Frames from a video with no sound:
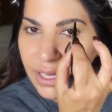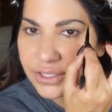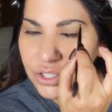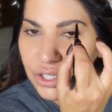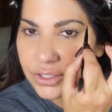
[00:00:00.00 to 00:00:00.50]

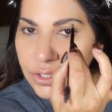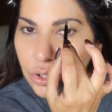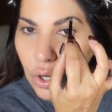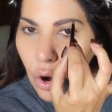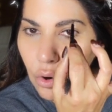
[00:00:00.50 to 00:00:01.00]
it's just
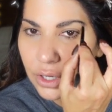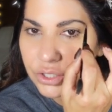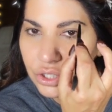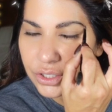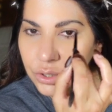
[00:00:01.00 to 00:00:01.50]
so,
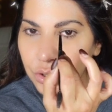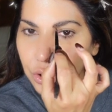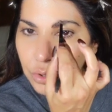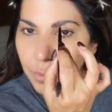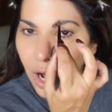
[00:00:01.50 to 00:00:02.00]
it's just
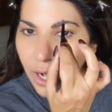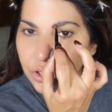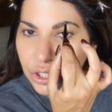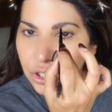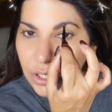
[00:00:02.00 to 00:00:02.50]
too
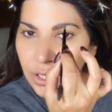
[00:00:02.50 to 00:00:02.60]
much.